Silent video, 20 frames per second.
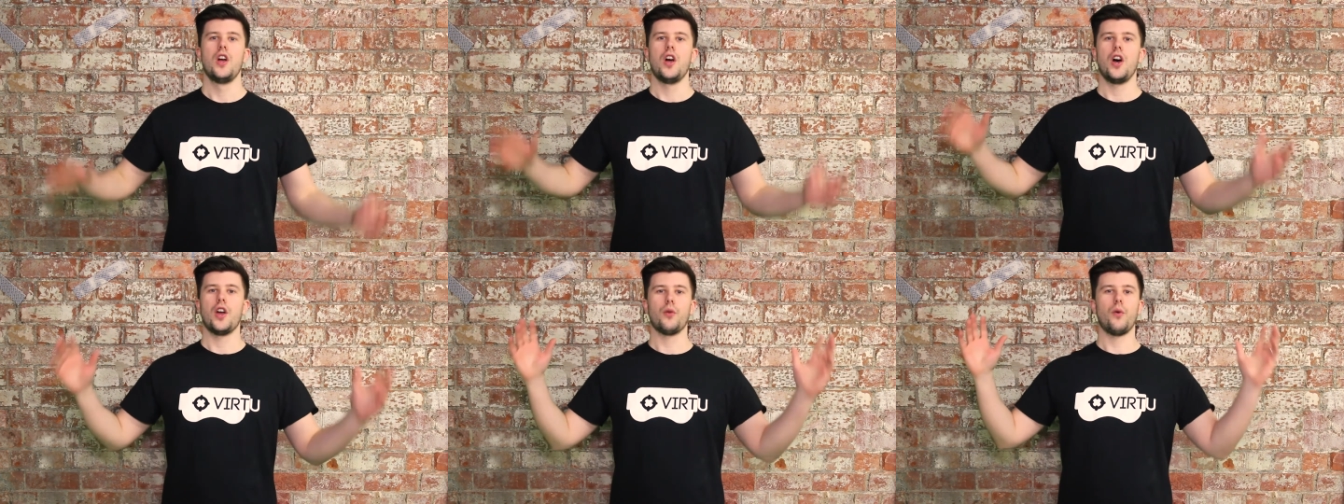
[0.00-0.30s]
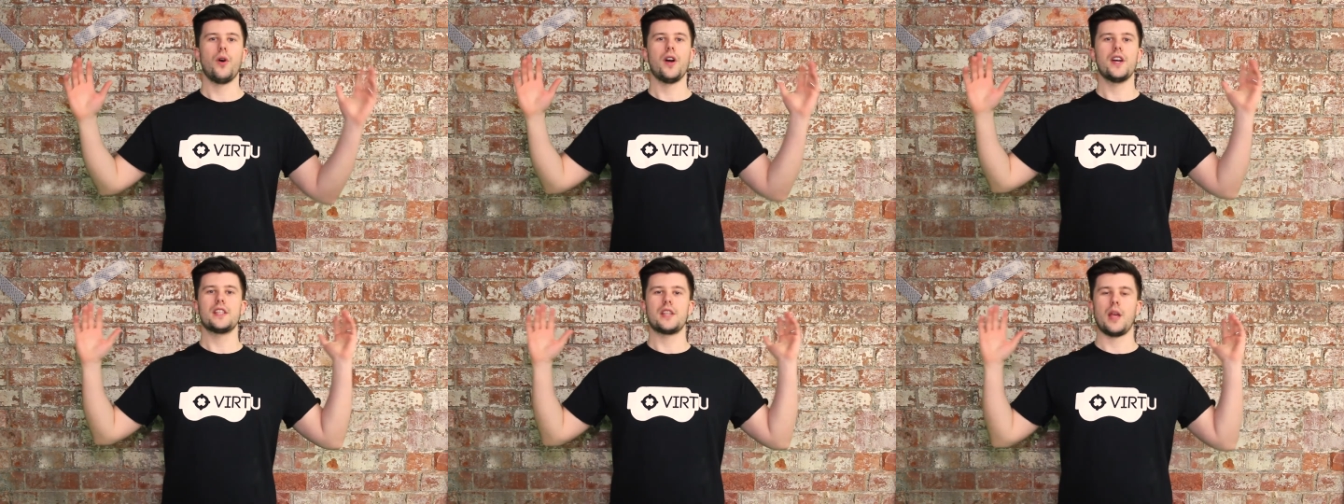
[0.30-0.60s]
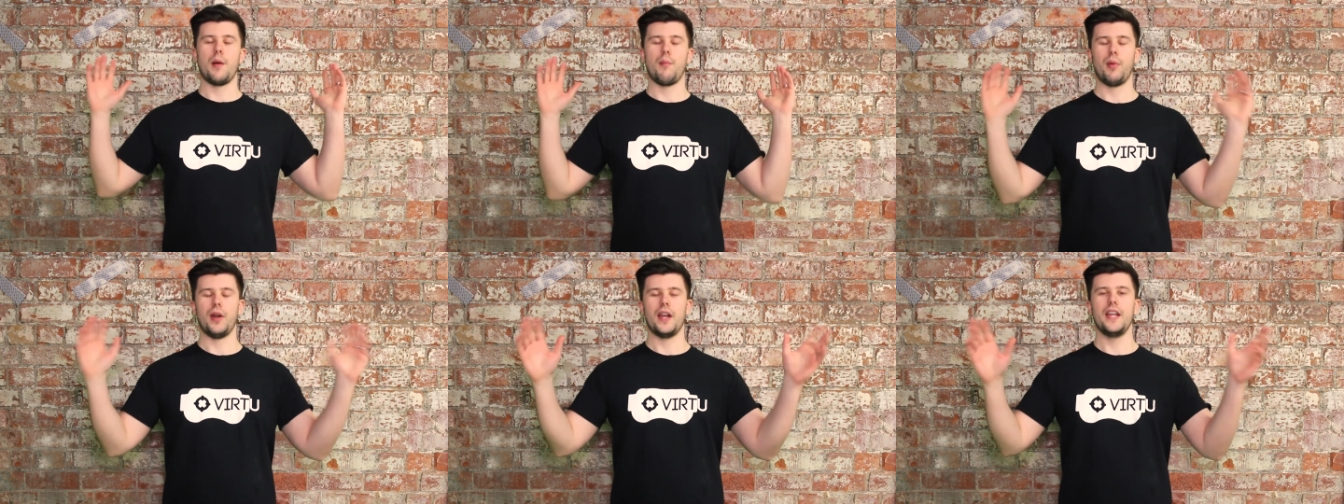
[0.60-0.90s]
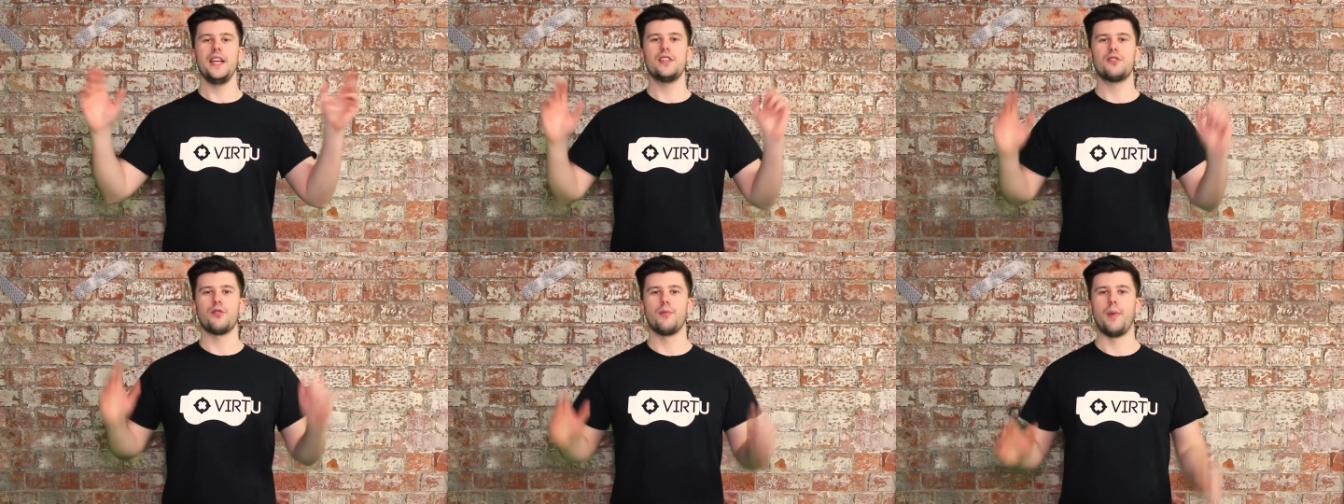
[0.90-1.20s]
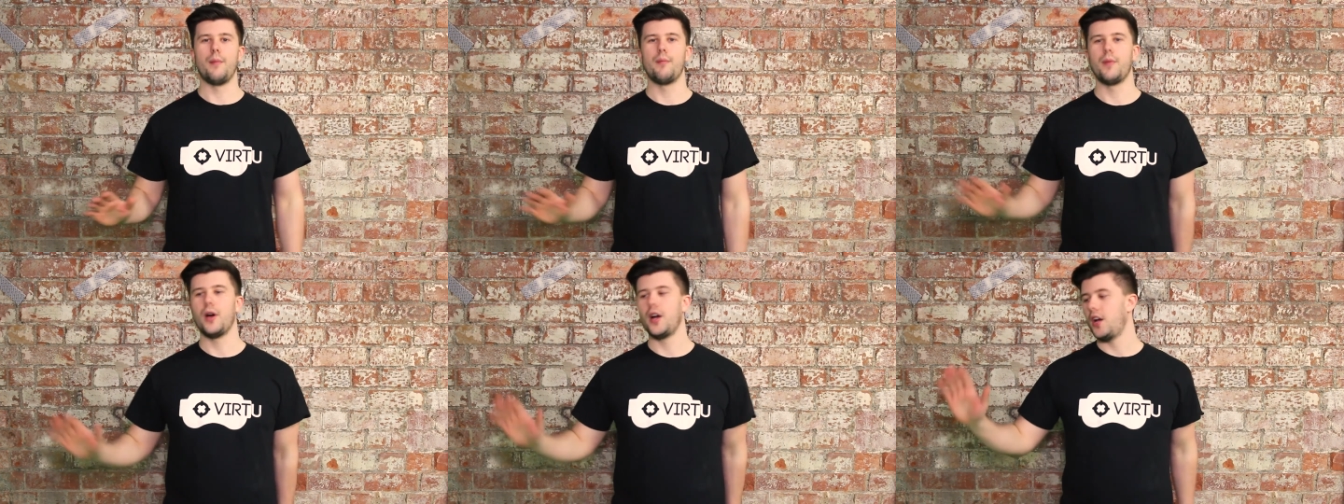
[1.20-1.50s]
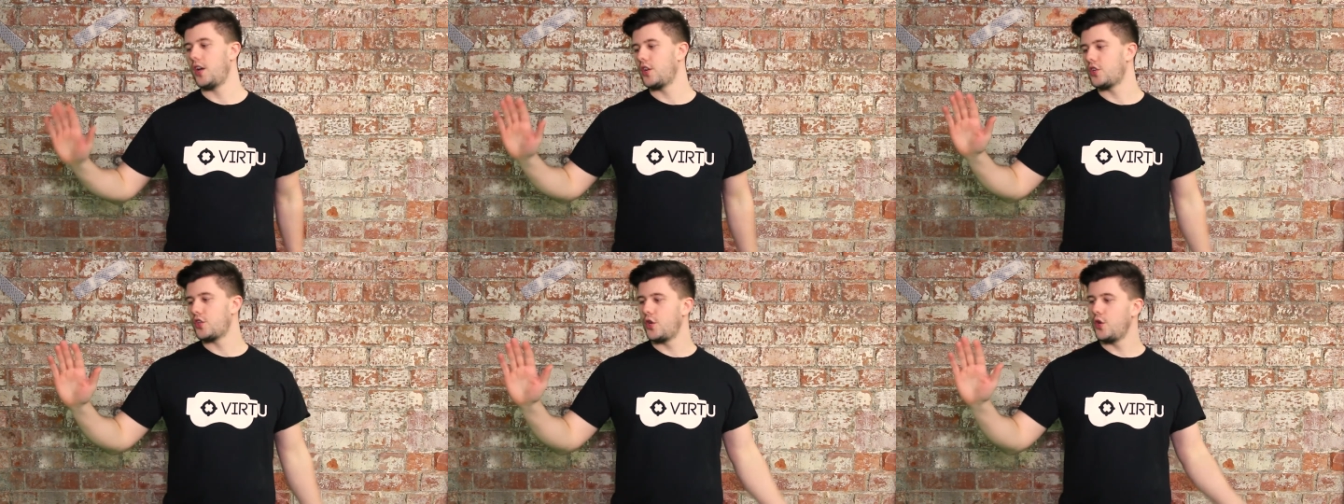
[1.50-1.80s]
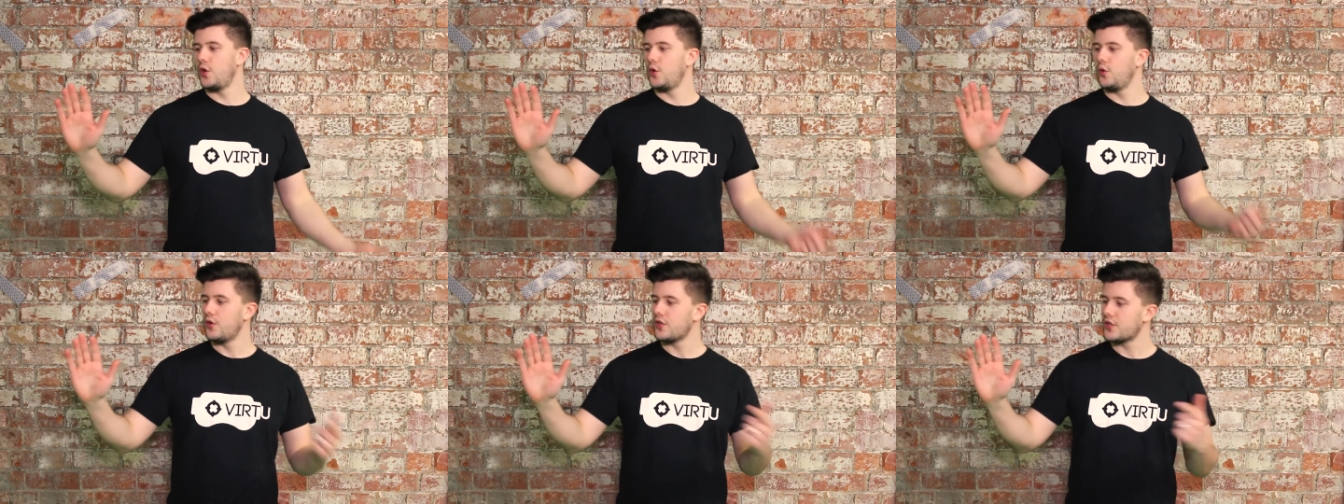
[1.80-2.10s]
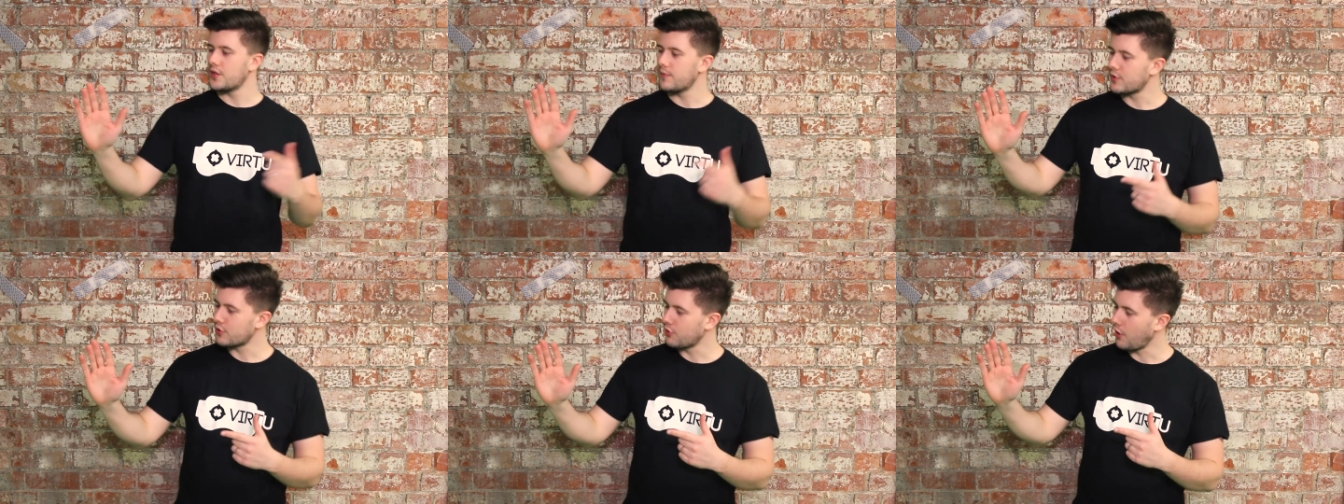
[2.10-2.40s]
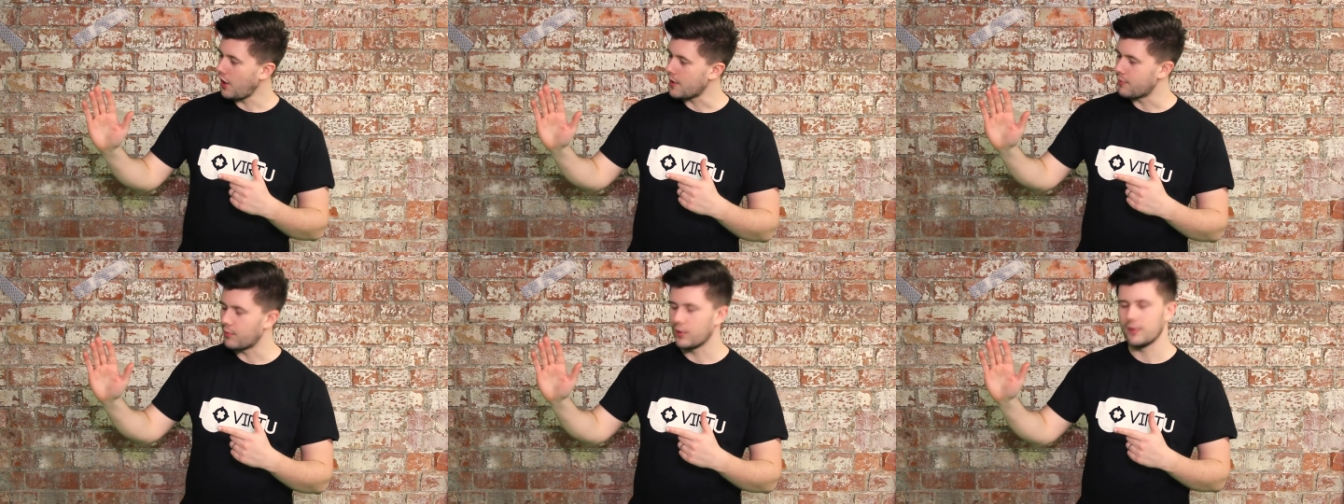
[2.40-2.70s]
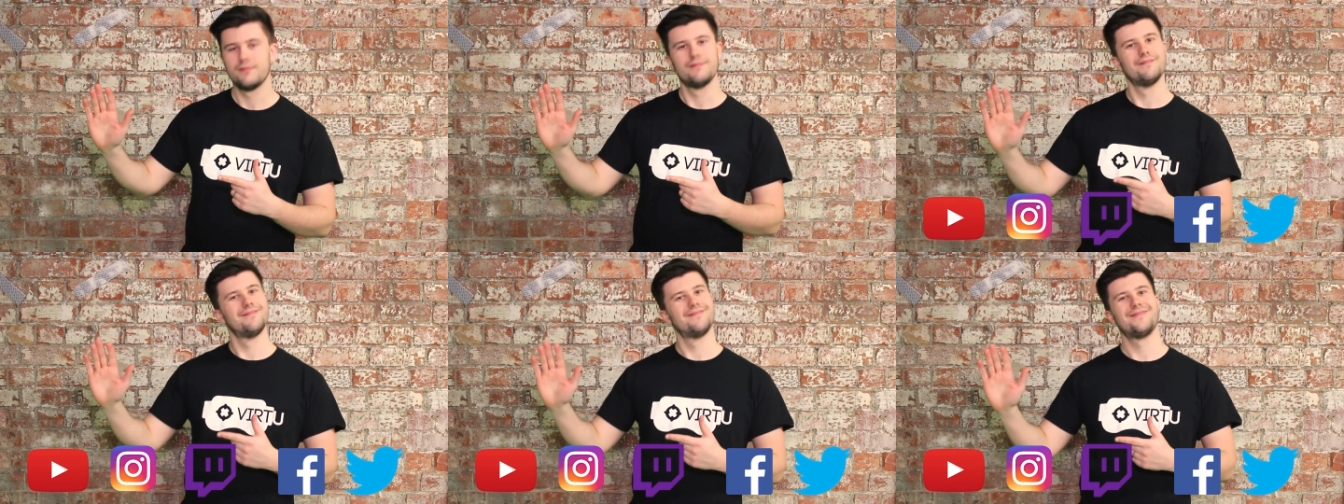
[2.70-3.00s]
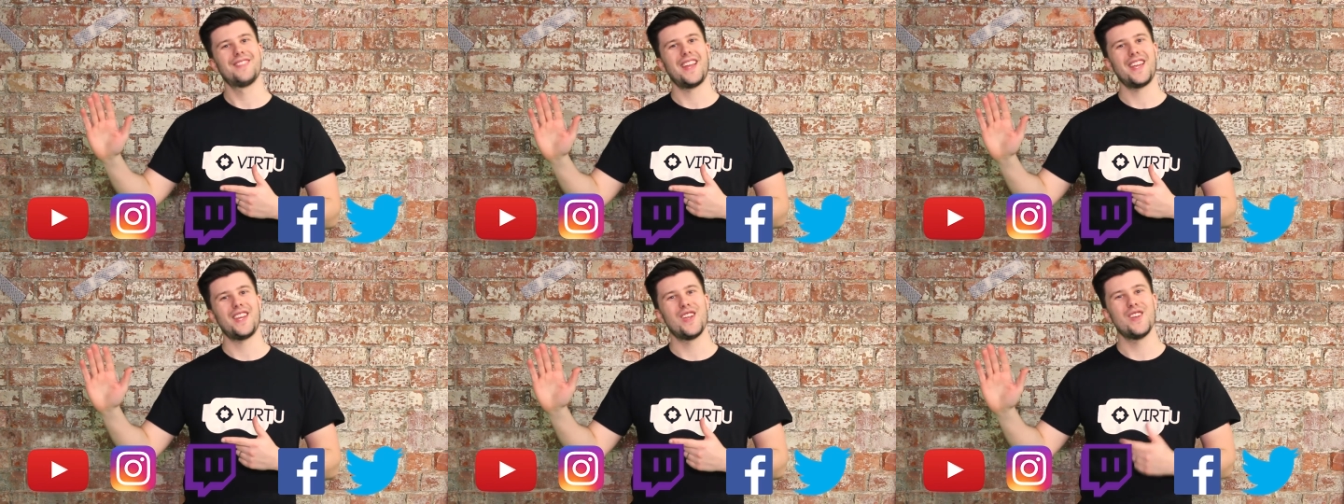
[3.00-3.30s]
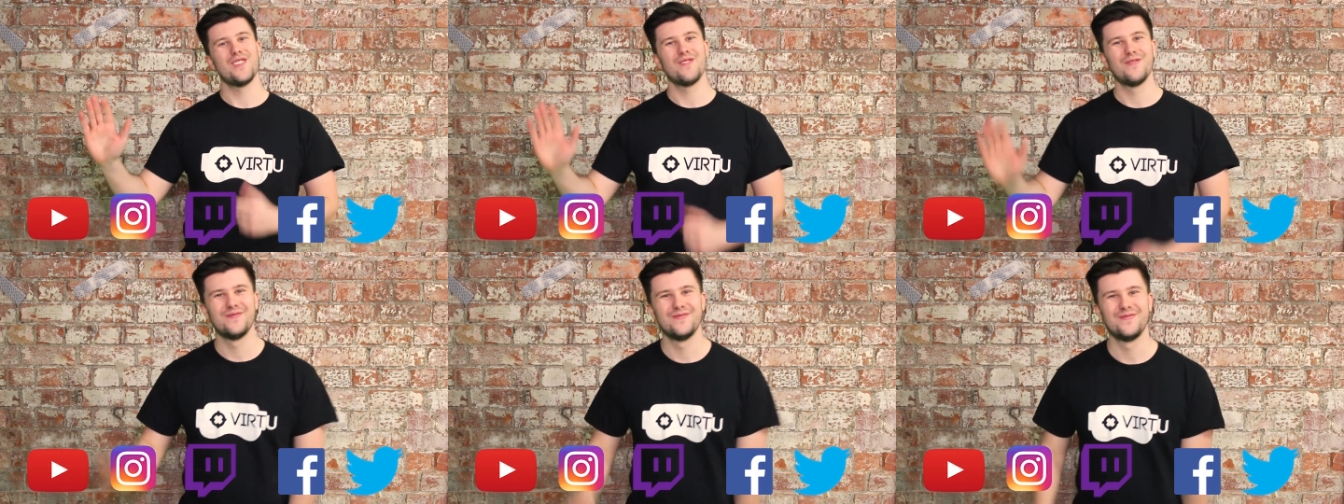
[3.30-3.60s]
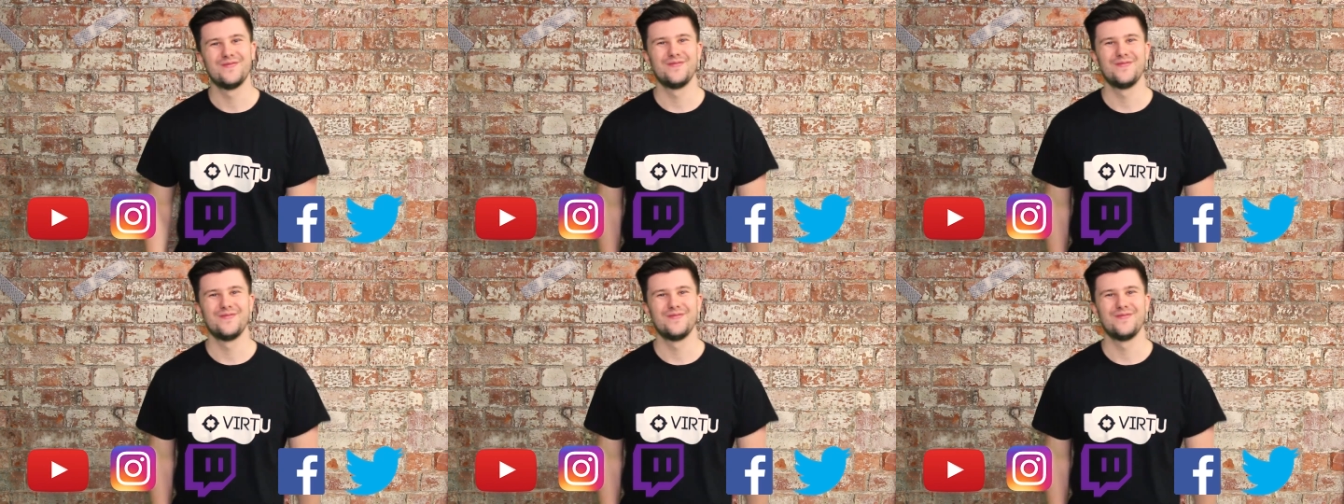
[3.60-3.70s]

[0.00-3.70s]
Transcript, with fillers: Otherwise, please remember to subscribe. Thank you.